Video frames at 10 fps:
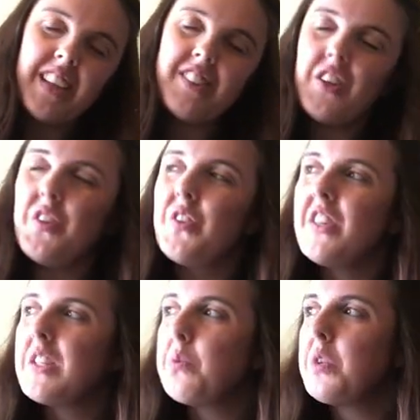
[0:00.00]
So
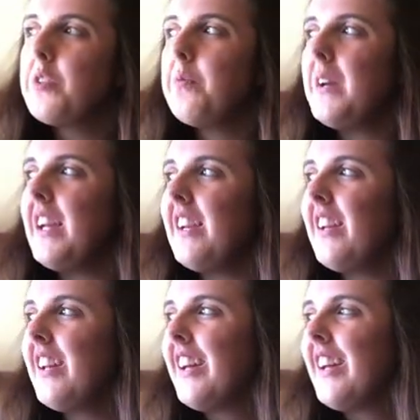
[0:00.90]
this would have been
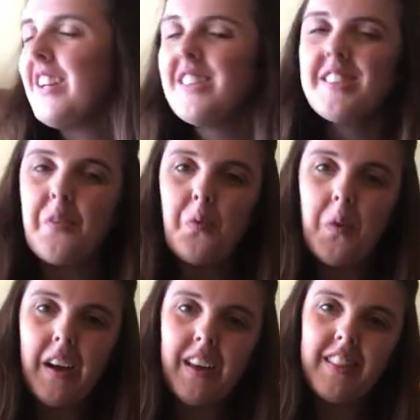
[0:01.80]

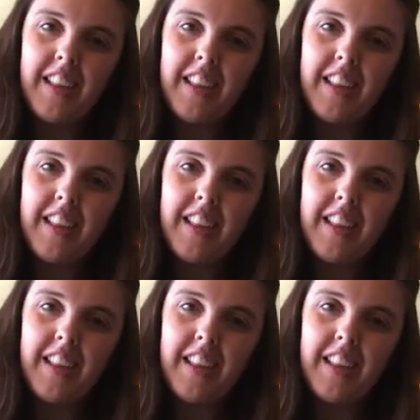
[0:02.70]
somewhere